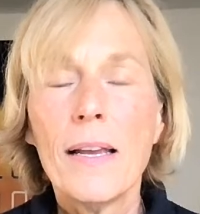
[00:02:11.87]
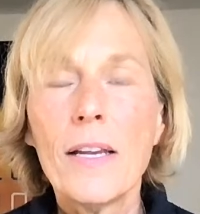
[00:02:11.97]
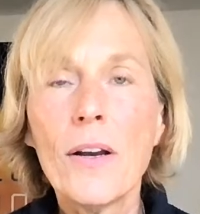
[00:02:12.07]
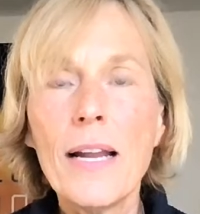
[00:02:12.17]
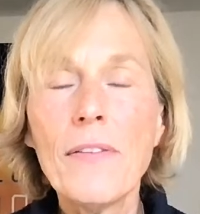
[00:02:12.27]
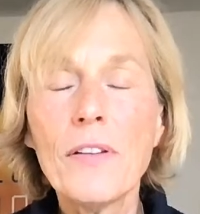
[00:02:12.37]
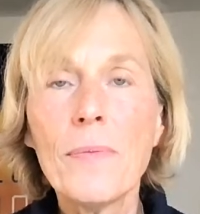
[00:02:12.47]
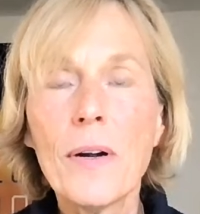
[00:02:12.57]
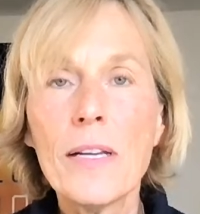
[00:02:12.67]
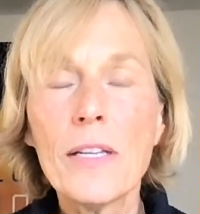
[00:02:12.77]
You don't have to
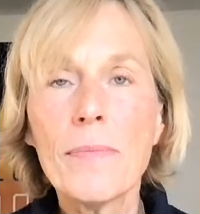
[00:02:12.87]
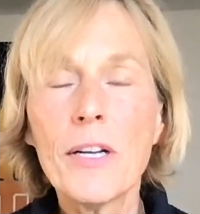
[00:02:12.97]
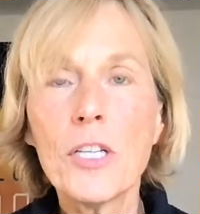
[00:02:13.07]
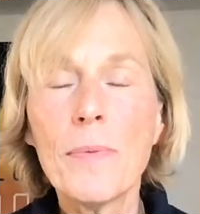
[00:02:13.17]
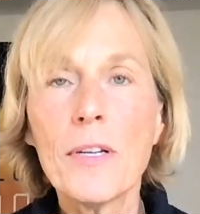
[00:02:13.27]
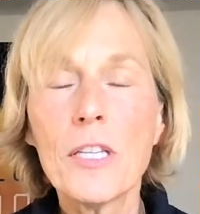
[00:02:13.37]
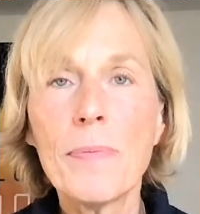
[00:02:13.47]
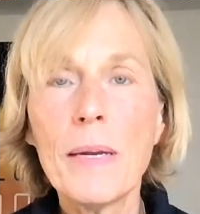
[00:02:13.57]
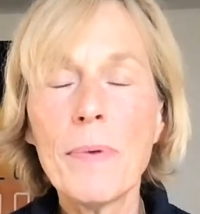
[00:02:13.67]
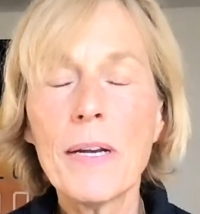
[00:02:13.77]
worry so much about
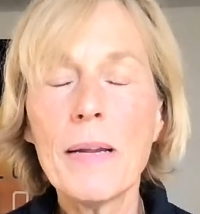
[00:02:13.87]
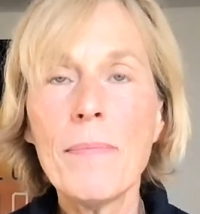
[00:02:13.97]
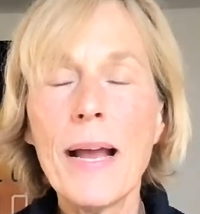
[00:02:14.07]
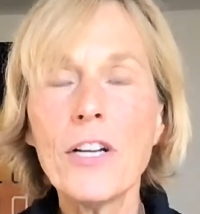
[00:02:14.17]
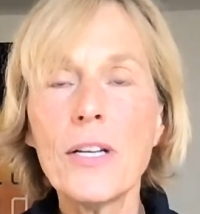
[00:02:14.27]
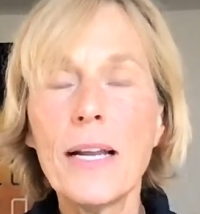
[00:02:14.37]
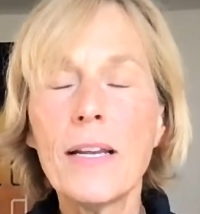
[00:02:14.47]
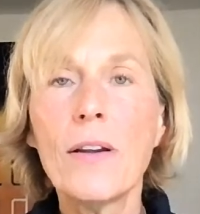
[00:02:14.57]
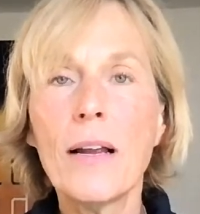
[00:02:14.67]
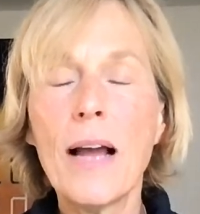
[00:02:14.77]
speed, but imagine
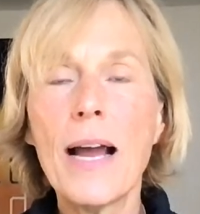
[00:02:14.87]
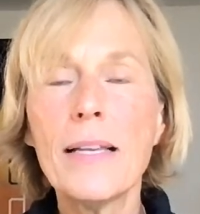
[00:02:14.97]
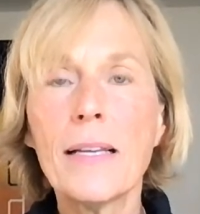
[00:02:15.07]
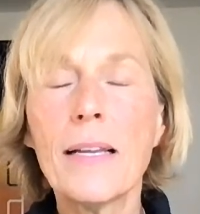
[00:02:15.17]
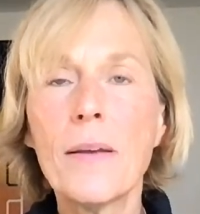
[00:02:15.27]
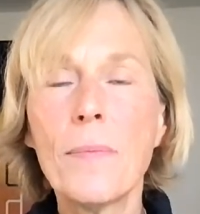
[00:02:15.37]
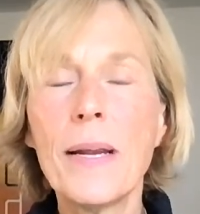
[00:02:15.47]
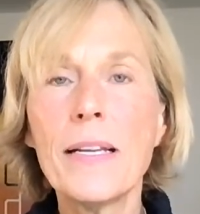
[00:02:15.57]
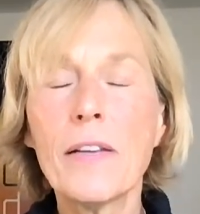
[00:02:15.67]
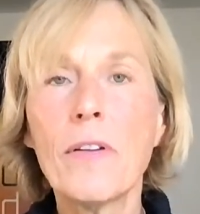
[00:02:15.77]
like your eyes are the
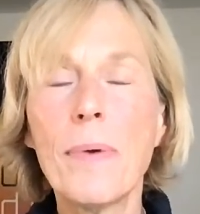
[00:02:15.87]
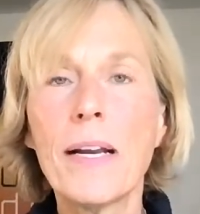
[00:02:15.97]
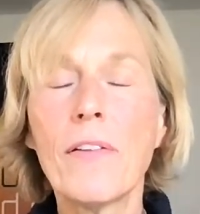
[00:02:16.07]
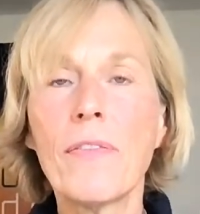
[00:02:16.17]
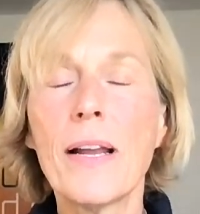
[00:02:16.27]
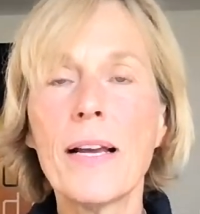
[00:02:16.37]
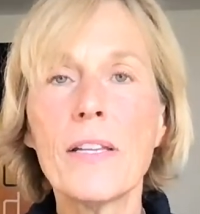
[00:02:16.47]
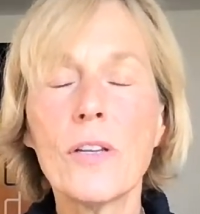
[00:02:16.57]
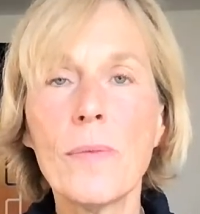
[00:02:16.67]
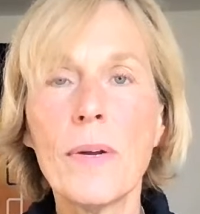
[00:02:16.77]
wings of a butterfly.
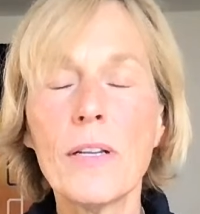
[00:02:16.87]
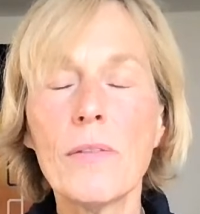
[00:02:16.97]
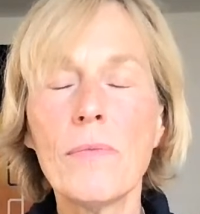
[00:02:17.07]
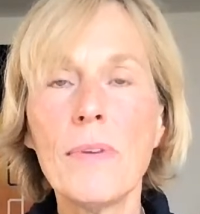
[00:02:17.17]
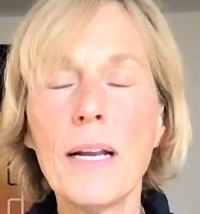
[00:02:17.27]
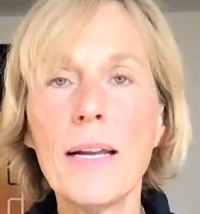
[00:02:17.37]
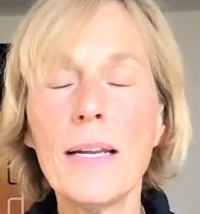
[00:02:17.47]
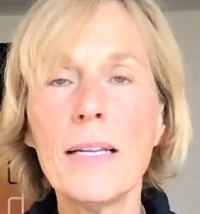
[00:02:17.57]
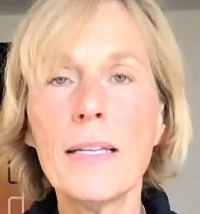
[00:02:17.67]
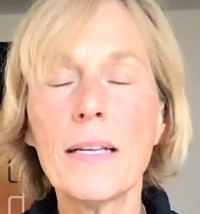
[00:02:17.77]
So you want to really
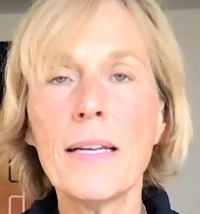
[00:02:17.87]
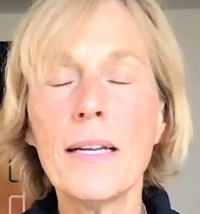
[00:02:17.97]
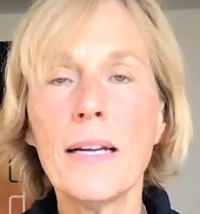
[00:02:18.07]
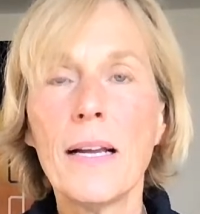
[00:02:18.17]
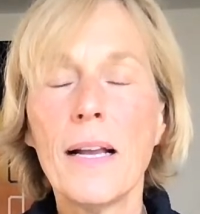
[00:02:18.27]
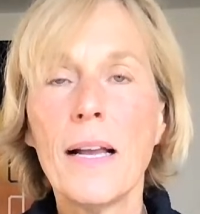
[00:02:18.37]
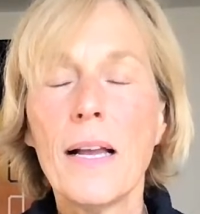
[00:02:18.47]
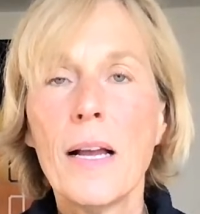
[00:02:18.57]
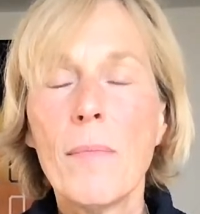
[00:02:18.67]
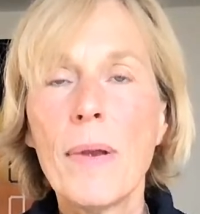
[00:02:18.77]
easily
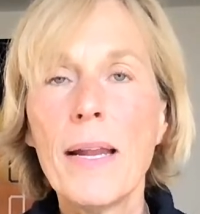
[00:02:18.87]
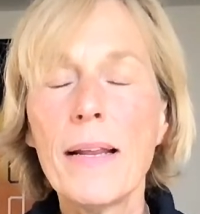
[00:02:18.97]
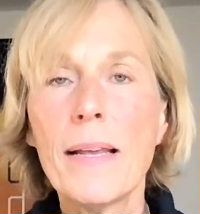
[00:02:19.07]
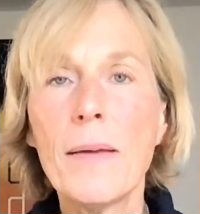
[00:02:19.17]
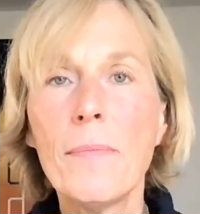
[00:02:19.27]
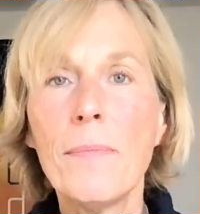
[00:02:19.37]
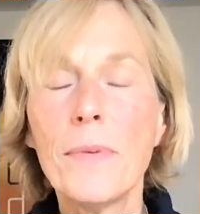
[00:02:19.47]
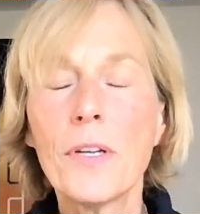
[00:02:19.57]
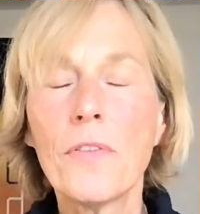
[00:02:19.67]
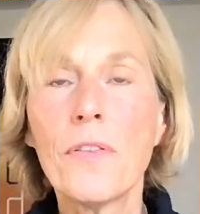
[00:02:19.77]
blink them.
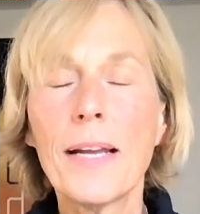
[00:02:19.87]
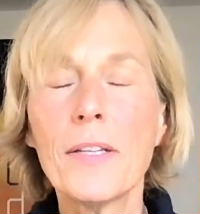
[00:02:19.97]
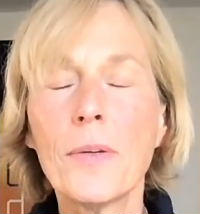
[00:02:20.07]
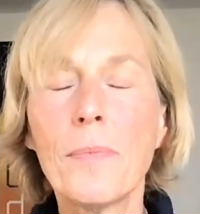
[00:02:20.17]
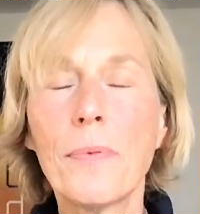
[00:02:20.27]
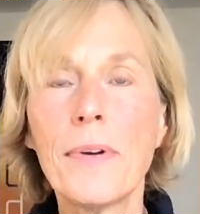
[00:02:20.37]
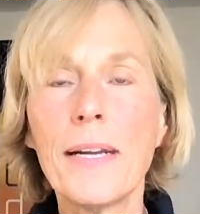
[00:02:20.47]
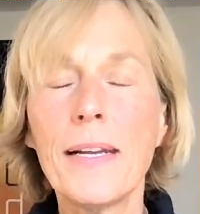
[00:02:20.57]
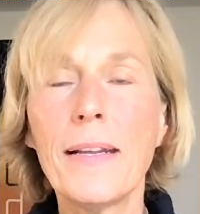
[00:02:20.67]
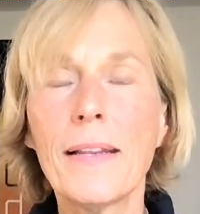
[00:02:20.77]
Don't forget to
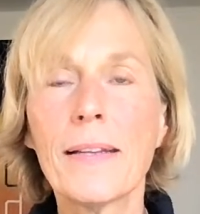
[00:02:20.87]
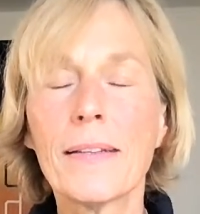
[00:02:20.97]
breathe.